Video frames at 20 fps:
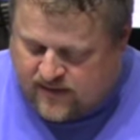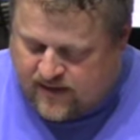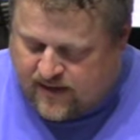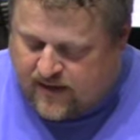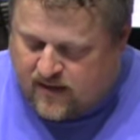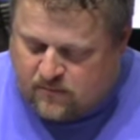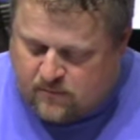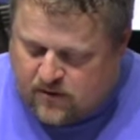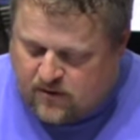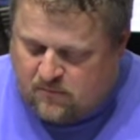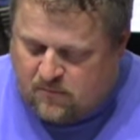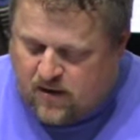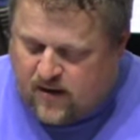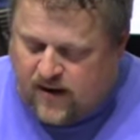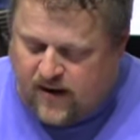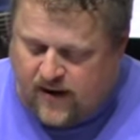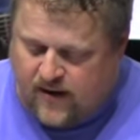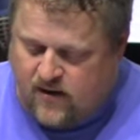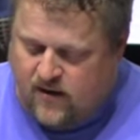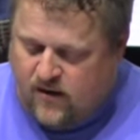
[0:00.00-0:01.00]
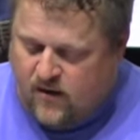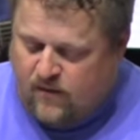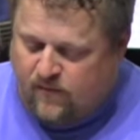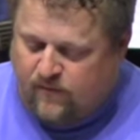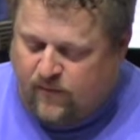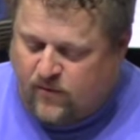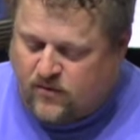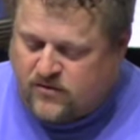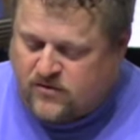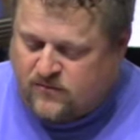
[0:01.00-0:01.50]
that need to be made.
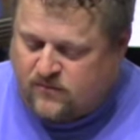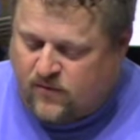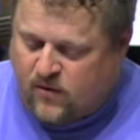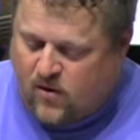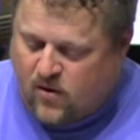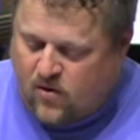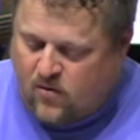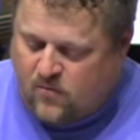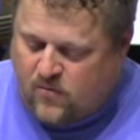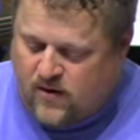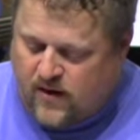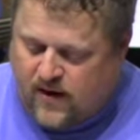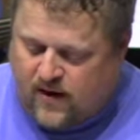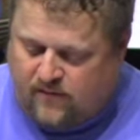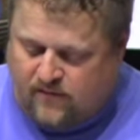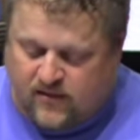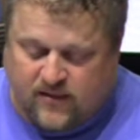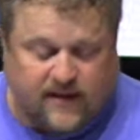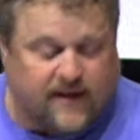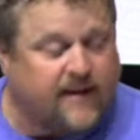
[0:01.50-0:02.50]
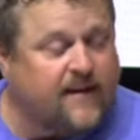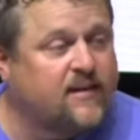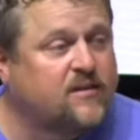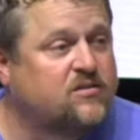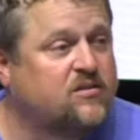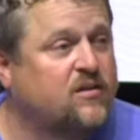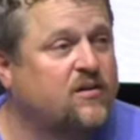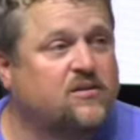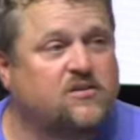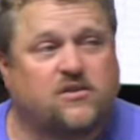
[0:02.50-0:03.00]
First of all, we have a ladies'
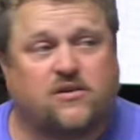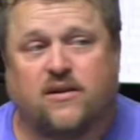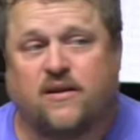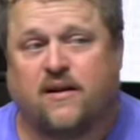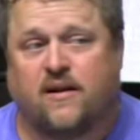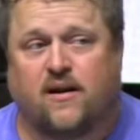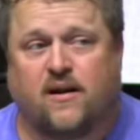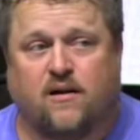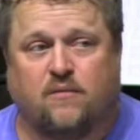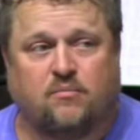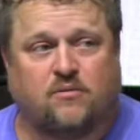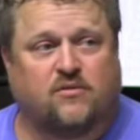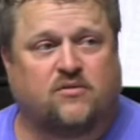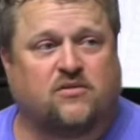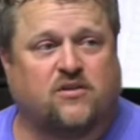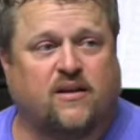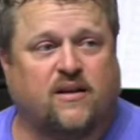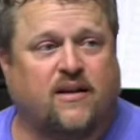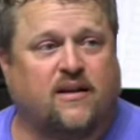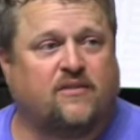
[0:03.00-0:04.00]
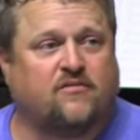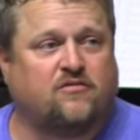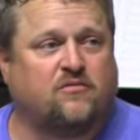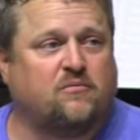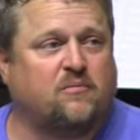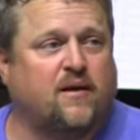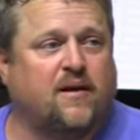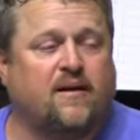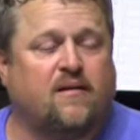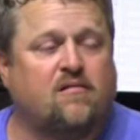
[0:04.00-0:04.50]
luncheon in a couple of Sundays from
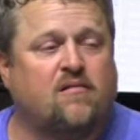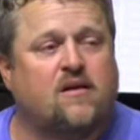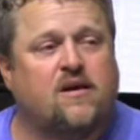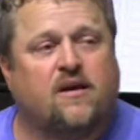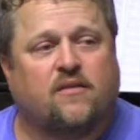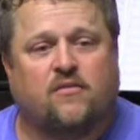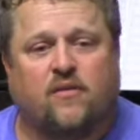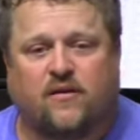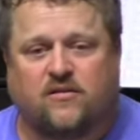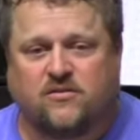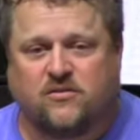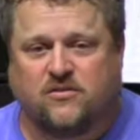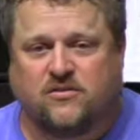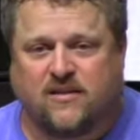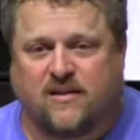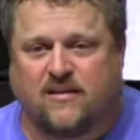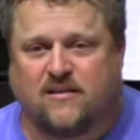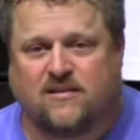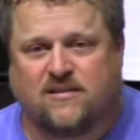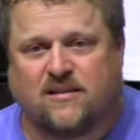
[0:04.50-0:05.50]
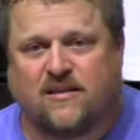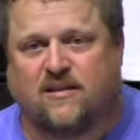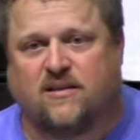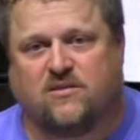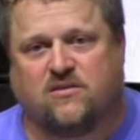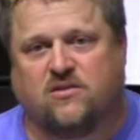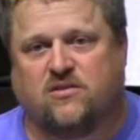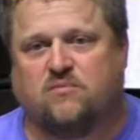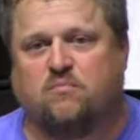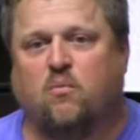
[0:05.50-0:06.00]
now. They're actually selling
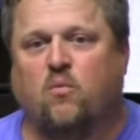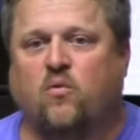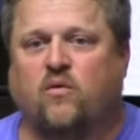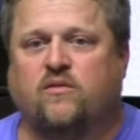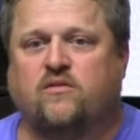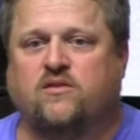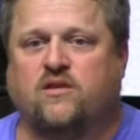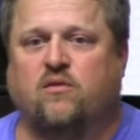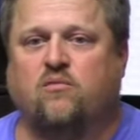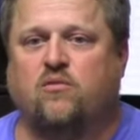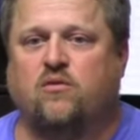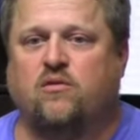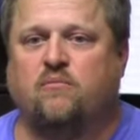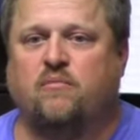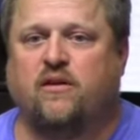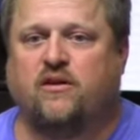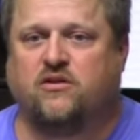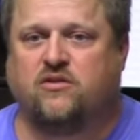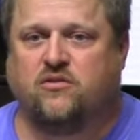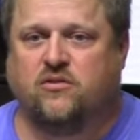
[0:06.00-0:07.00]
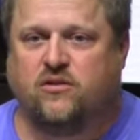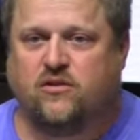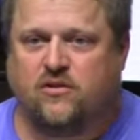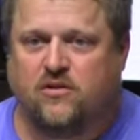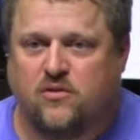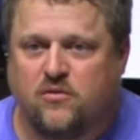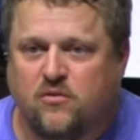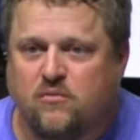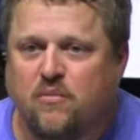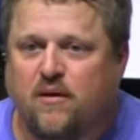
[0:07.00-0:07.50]
tickets this morning, so I want to make sure you
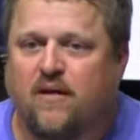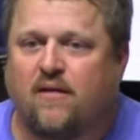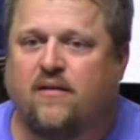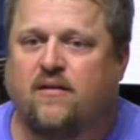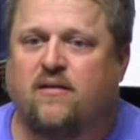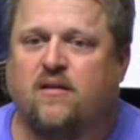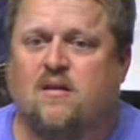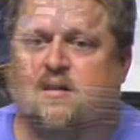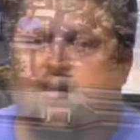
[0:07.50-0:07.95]
knew about it.